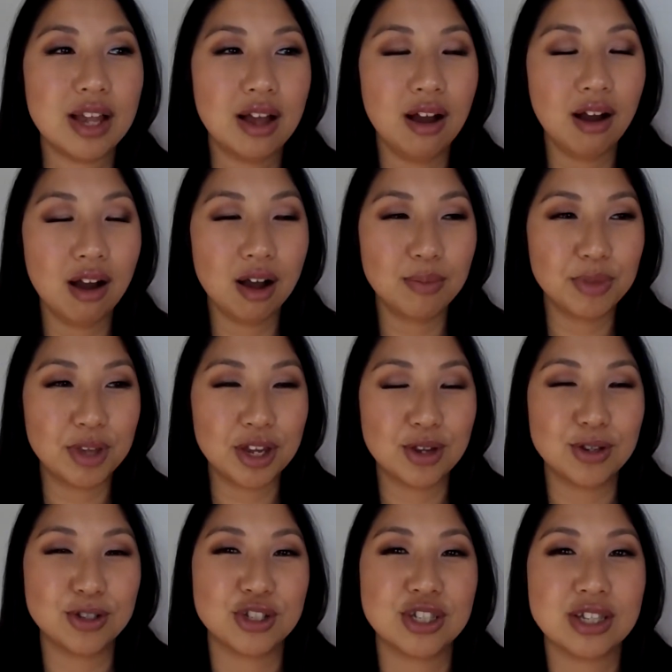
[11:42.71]
um, they
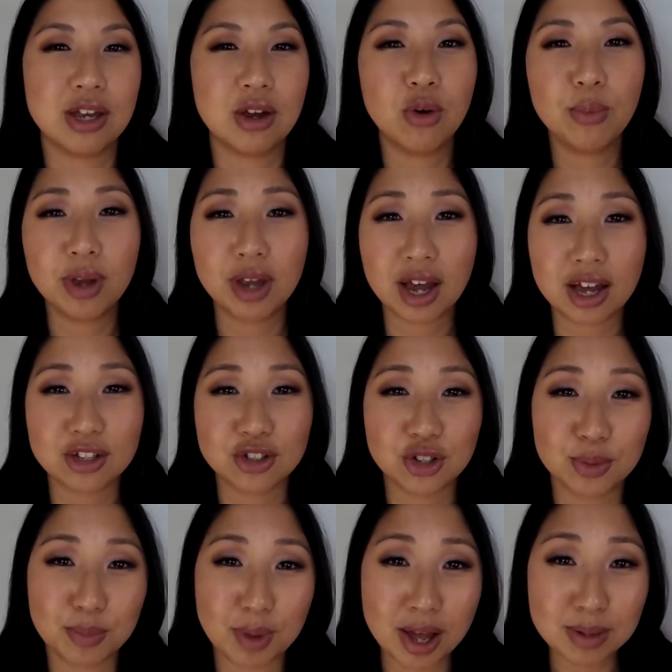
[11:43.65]
usually say oh my gosh
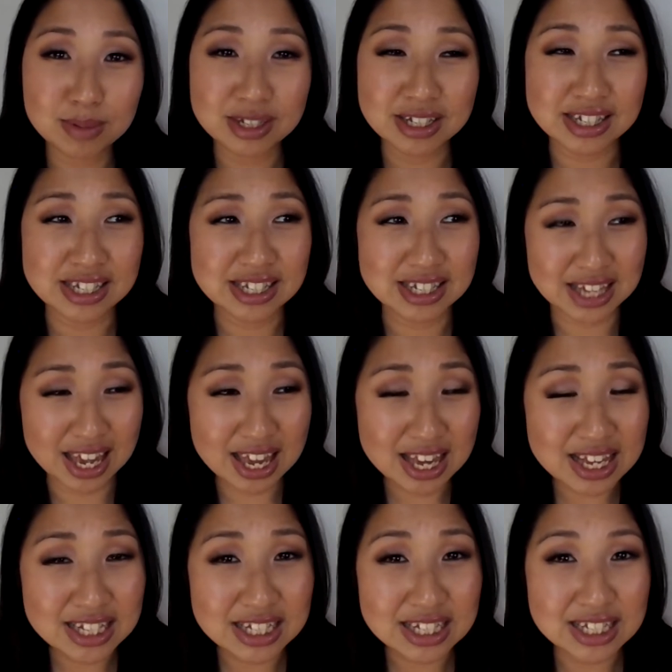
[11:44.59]
your mom's a
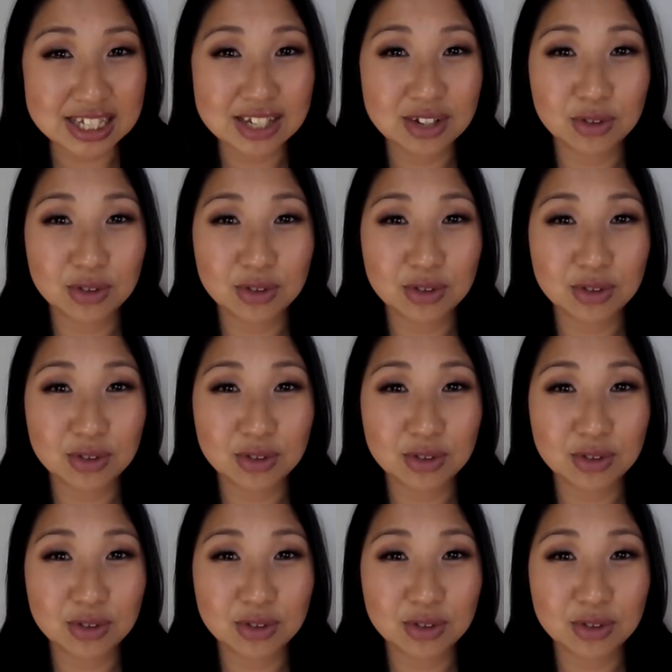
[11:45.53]
saint